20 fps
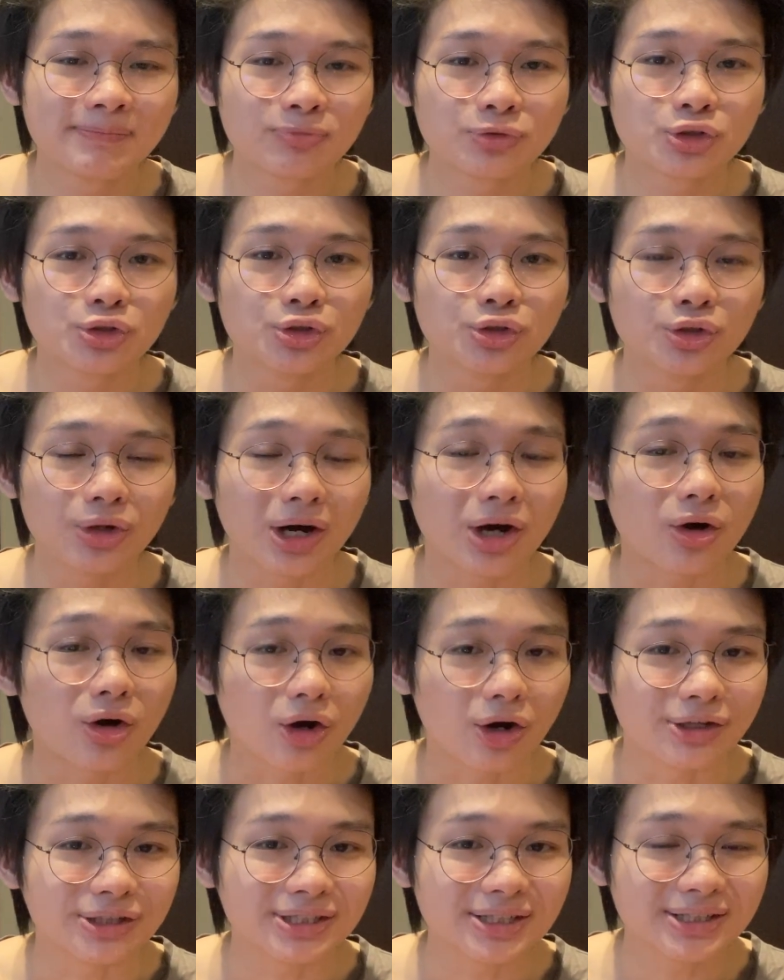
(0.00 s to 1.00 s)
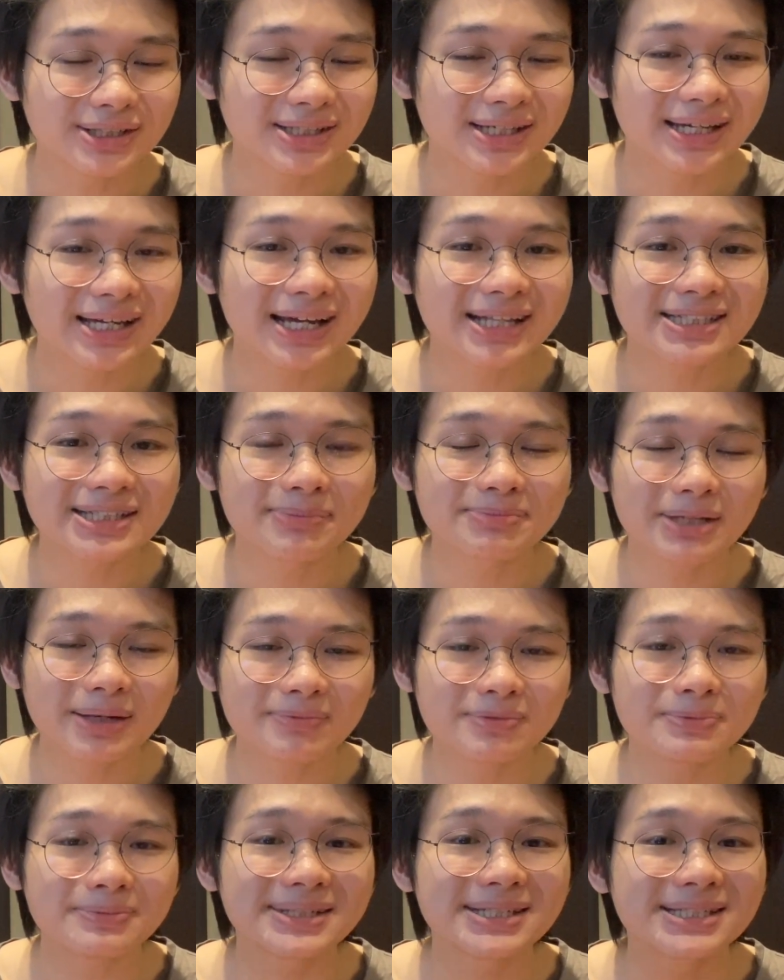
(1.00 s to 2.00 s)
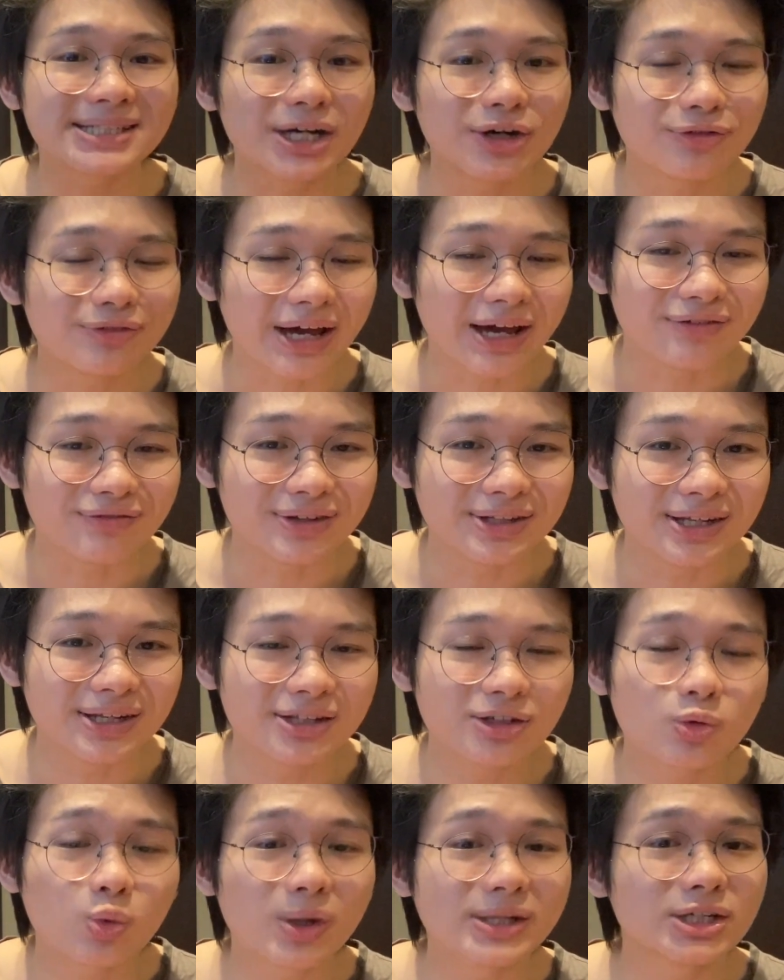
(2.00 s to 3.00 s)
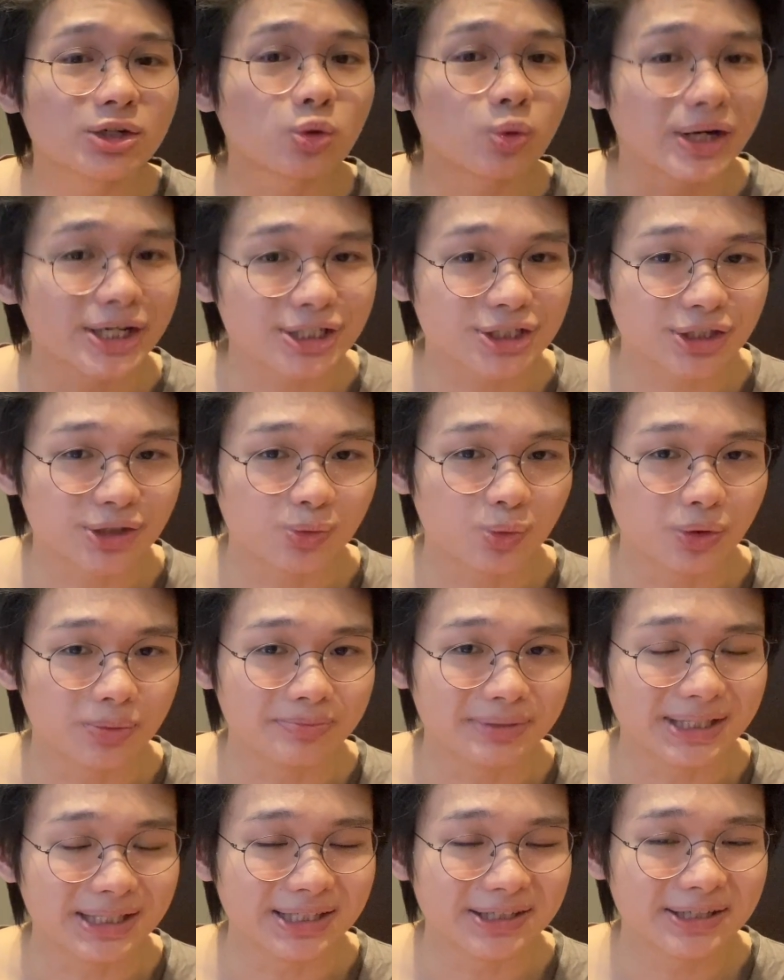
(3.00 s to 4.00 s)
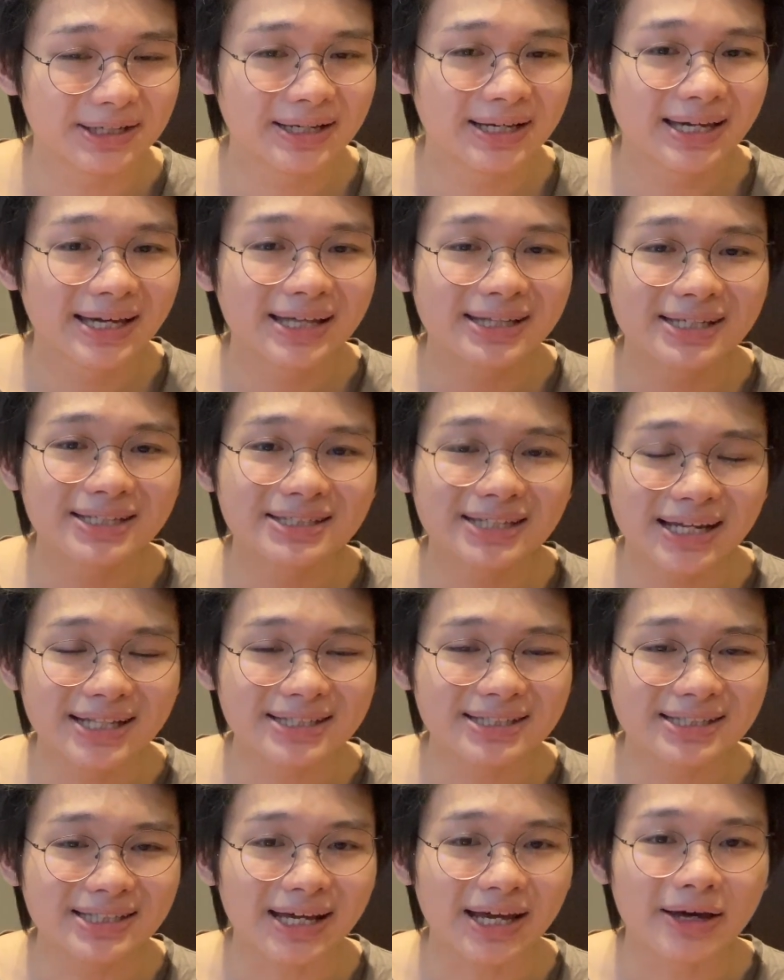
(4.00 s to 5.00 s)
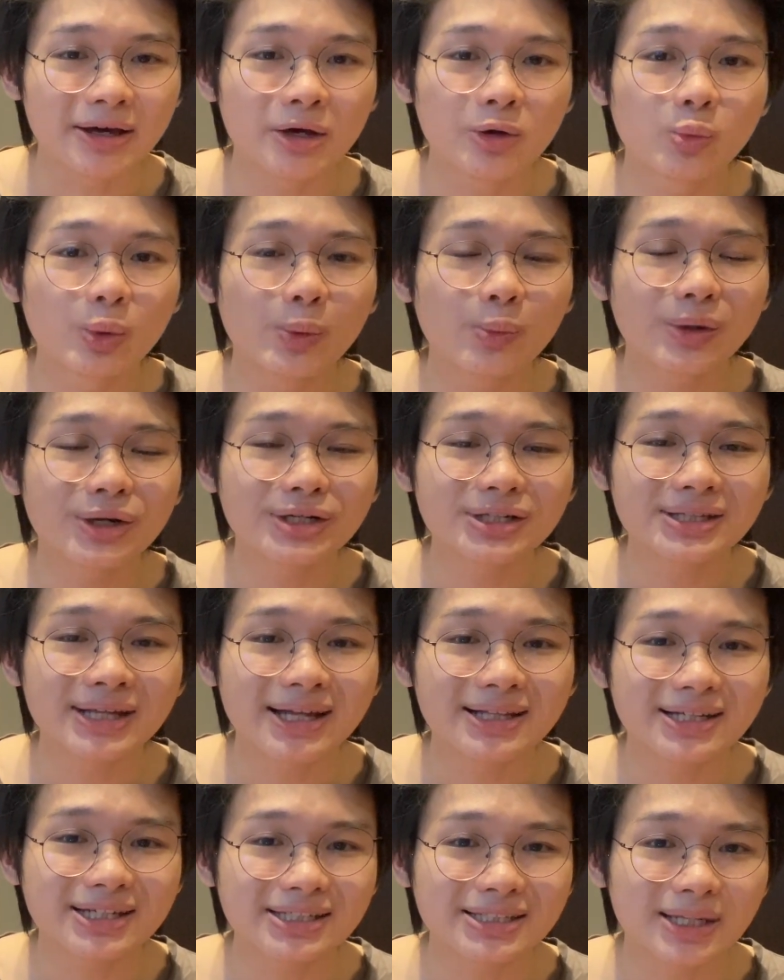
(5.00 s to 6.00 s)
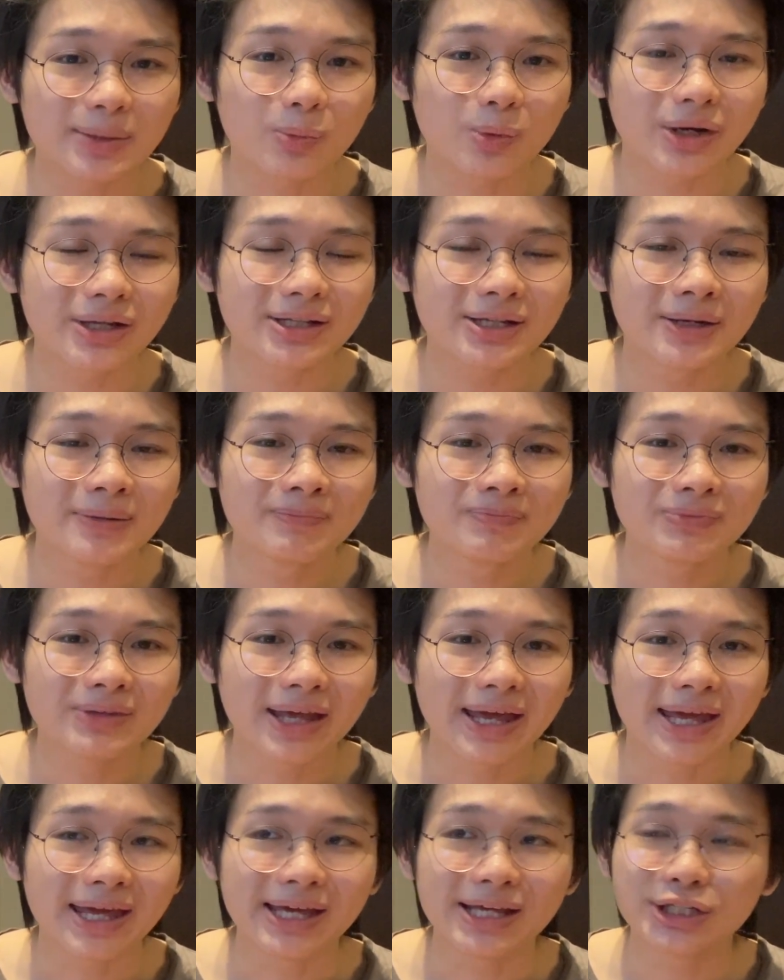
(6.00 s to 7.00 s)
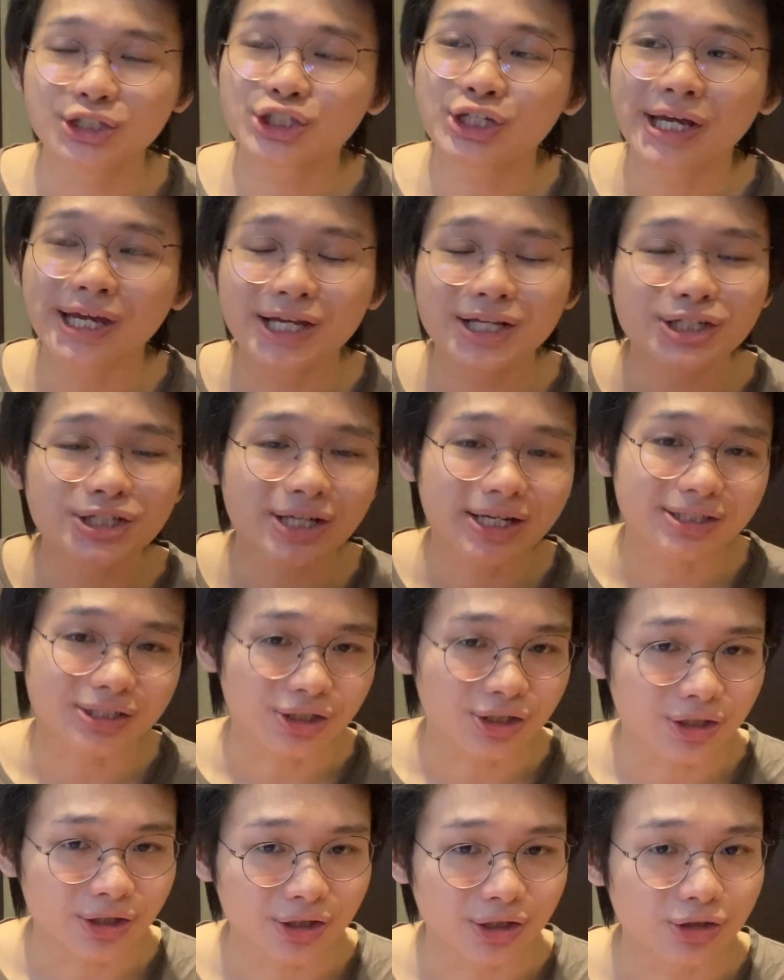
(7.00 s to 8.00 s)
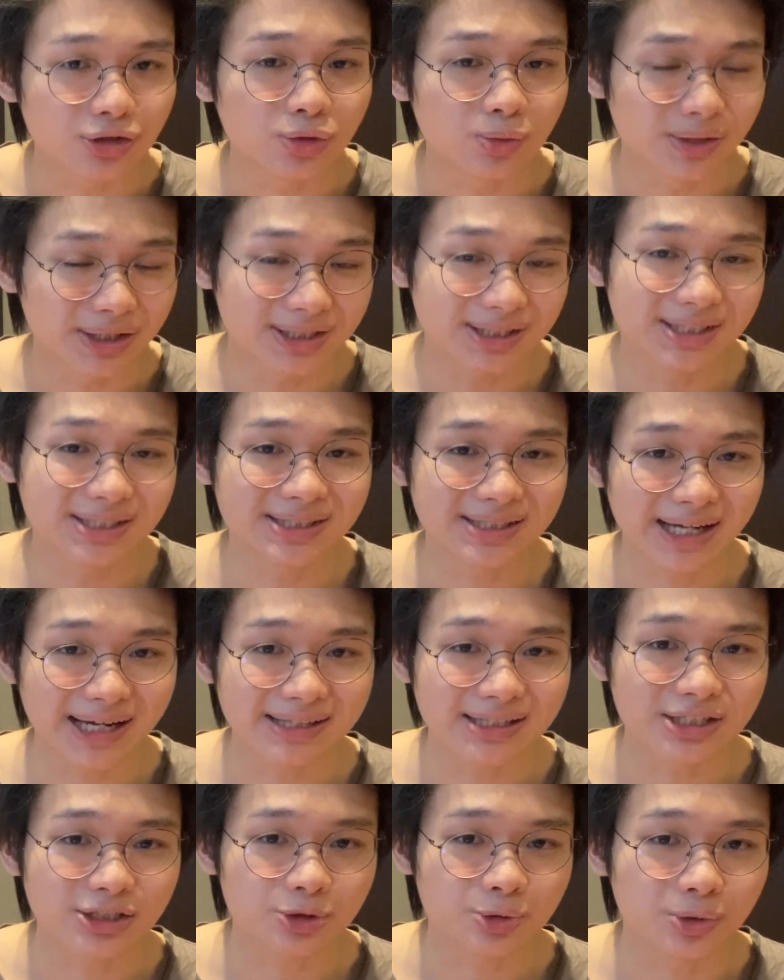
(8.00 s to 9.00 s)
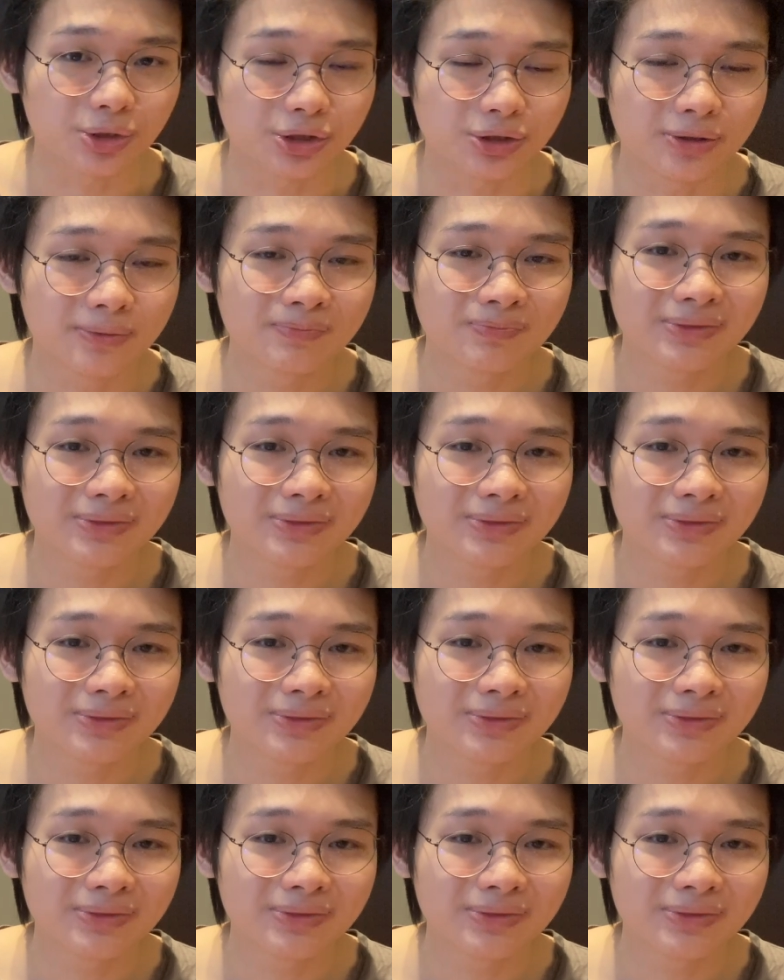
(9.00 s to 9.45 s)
to our audience, it can sometimes be self-evident what the question would be, in the sense that when we're telling someone a change has occurred towards the status quo,